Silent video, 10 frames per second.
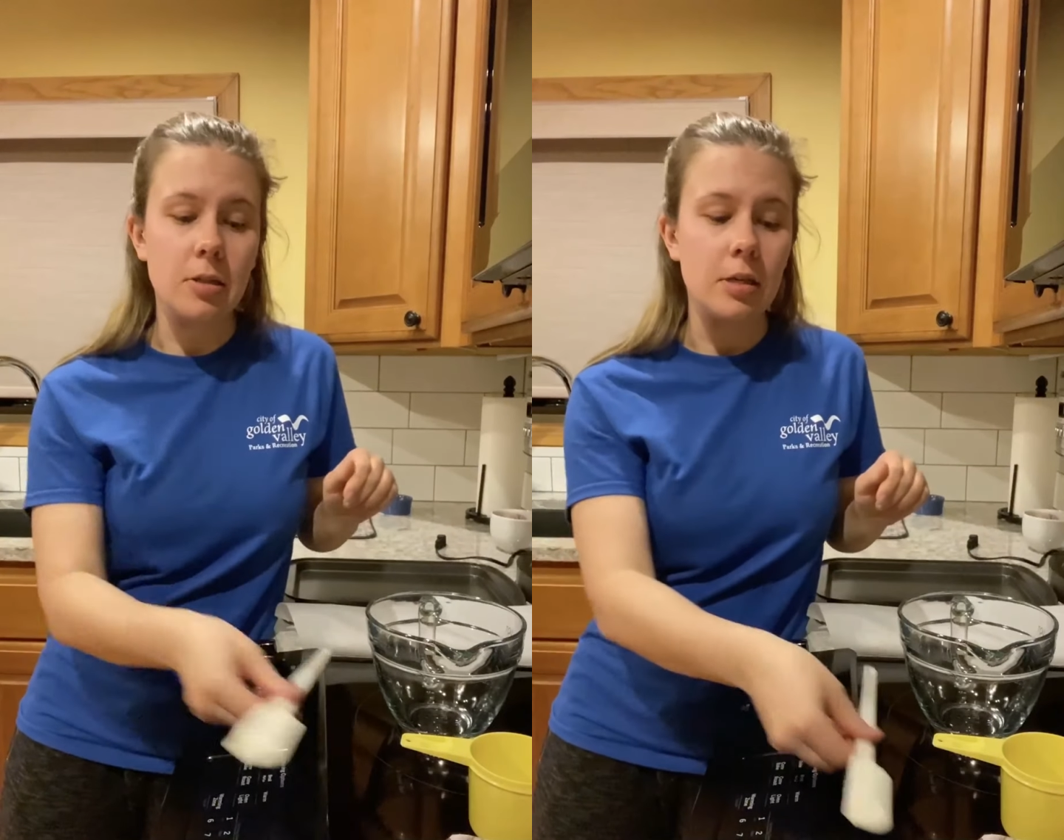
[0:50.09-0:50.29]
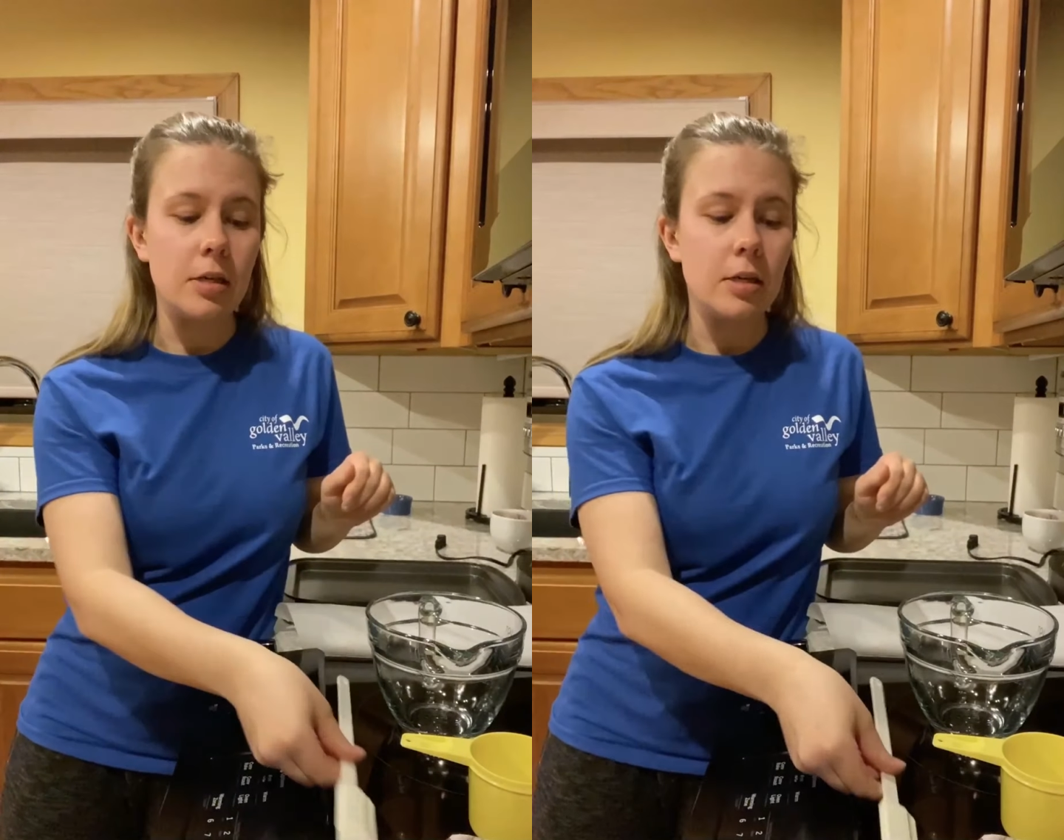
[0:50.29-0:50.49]

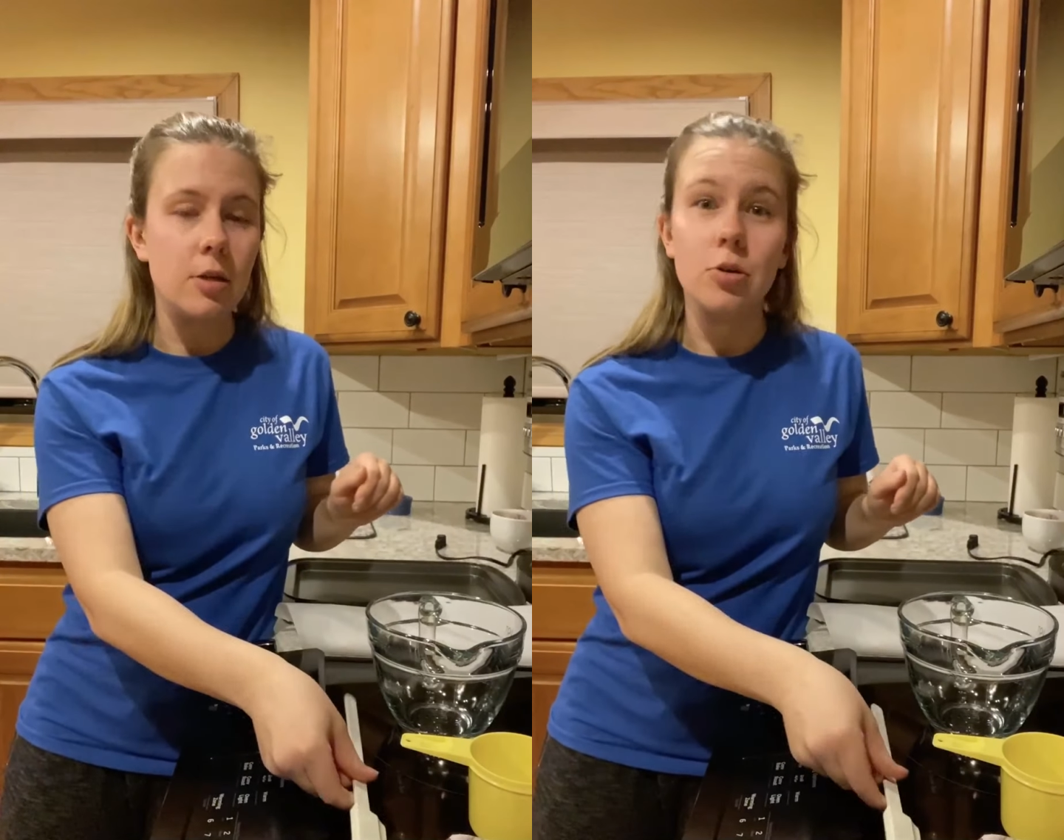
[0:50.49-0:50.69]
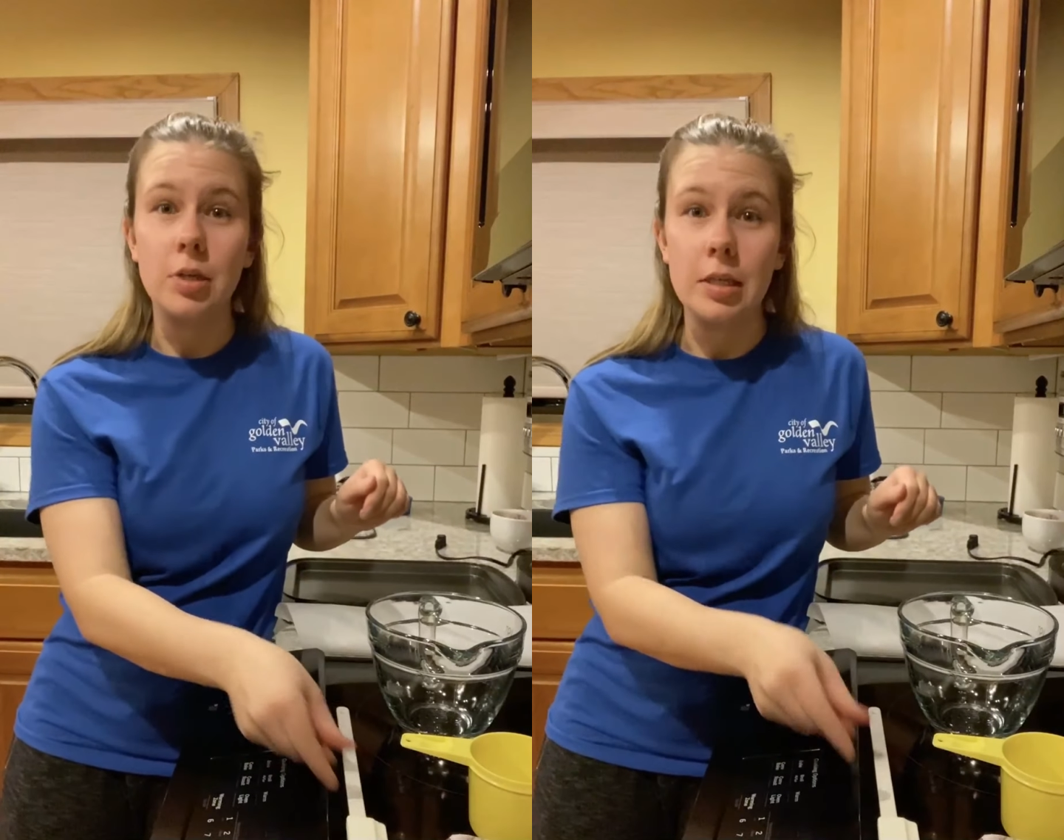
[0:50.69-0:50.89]
the
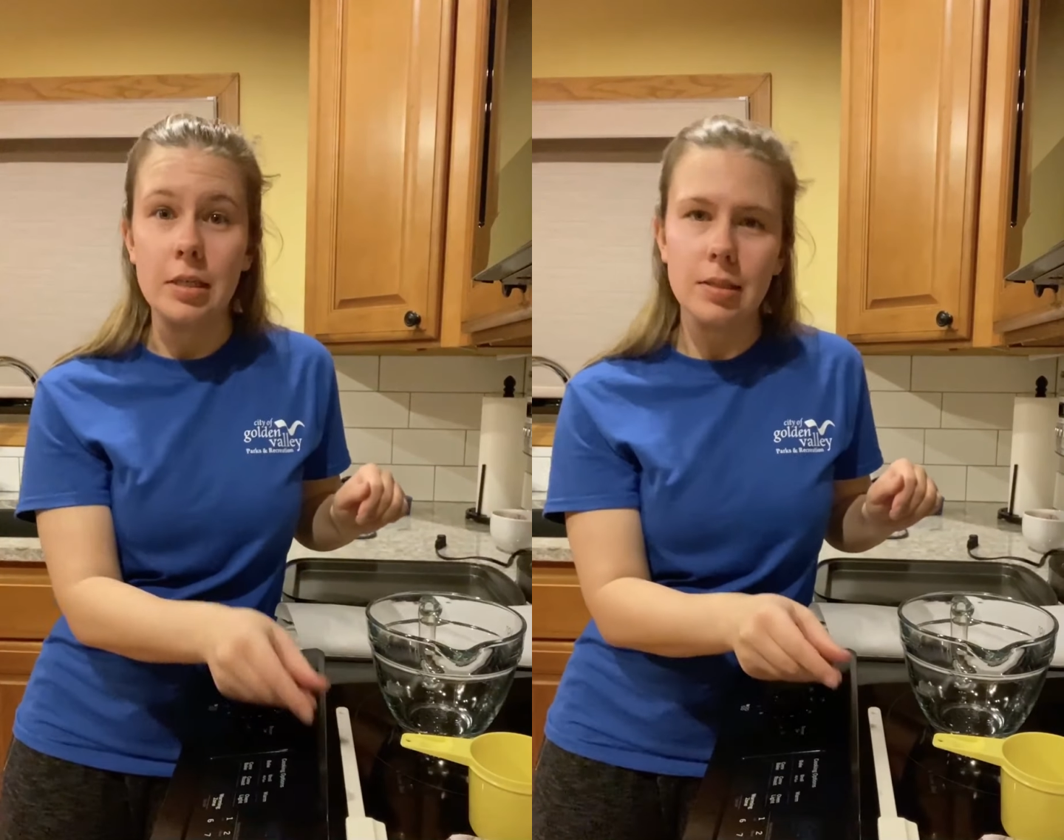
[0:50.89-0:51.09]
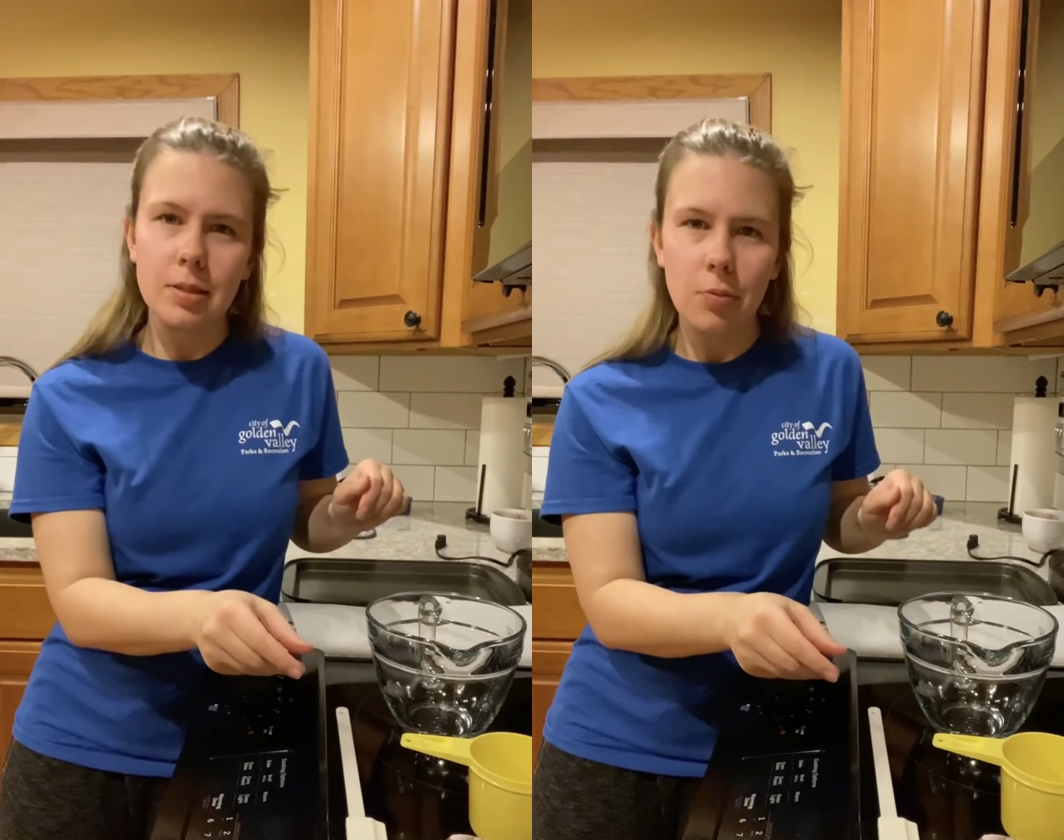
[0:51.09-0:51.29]

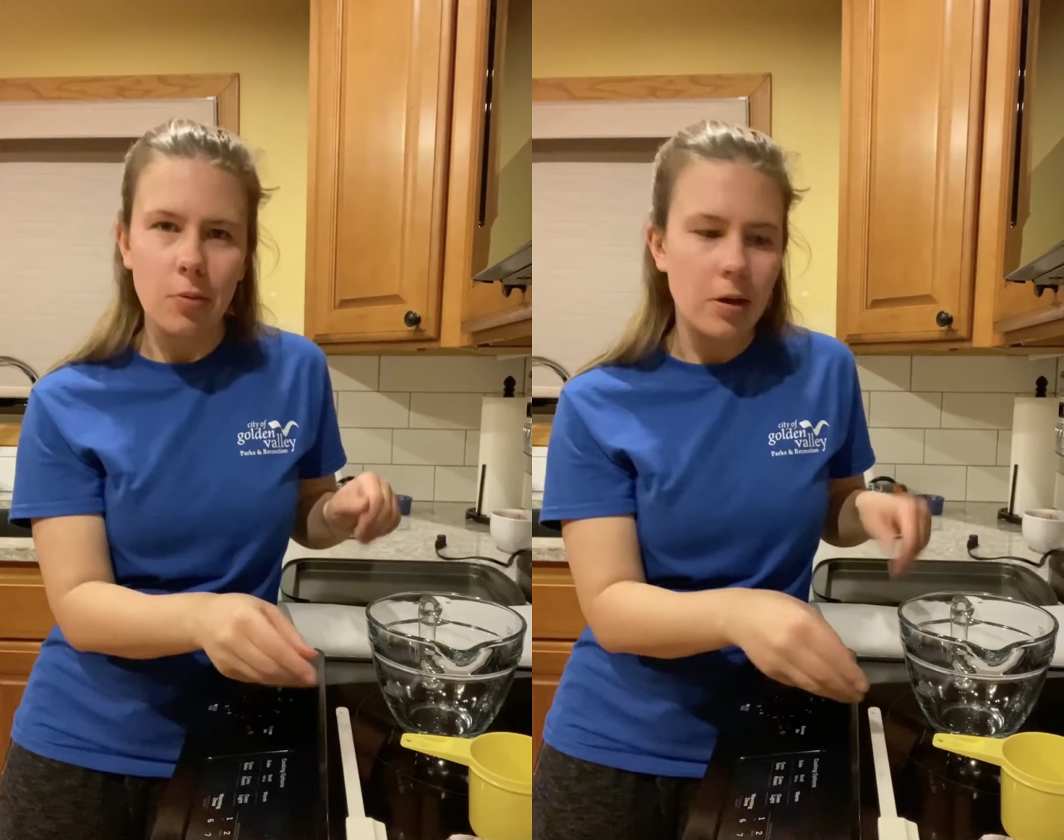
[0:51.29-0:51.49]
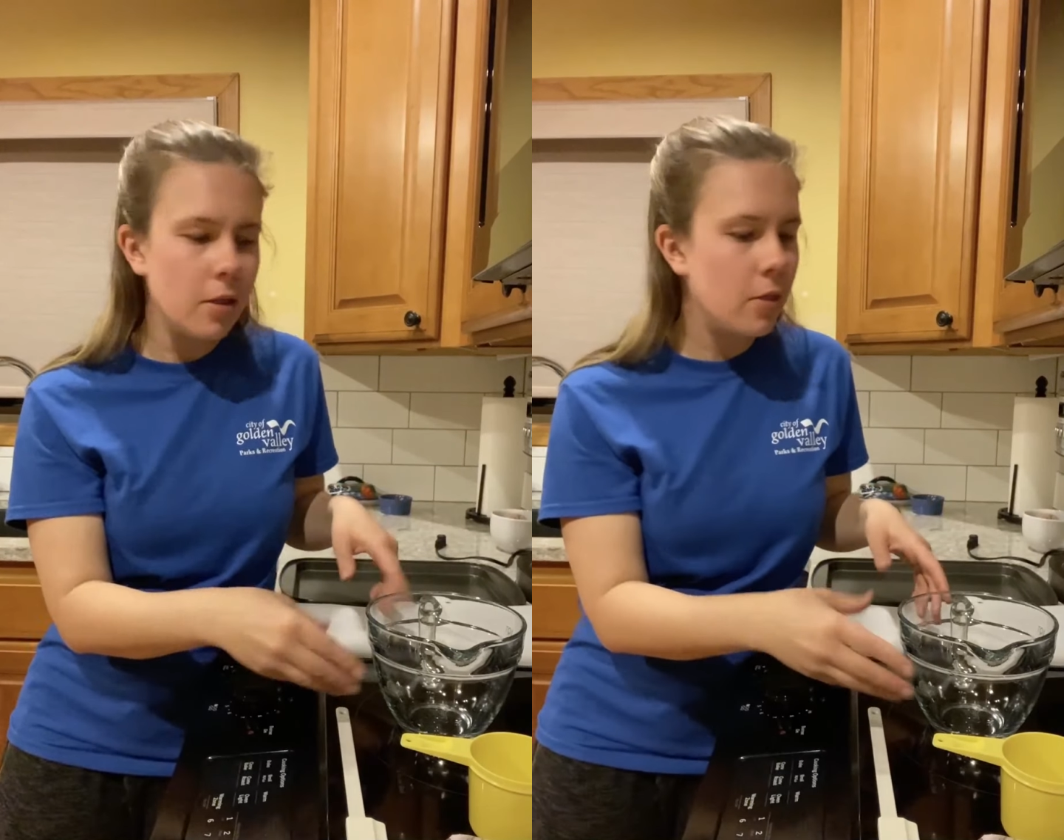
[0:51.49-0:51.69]
cookies
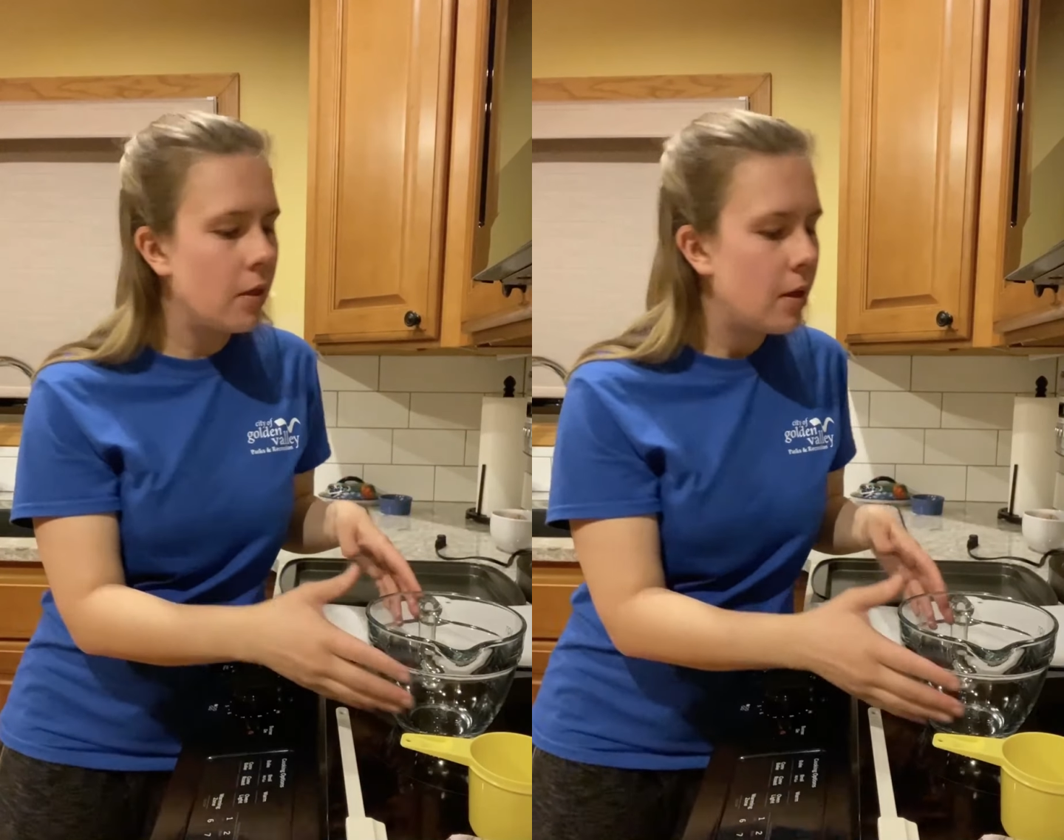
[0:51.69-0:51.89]
with.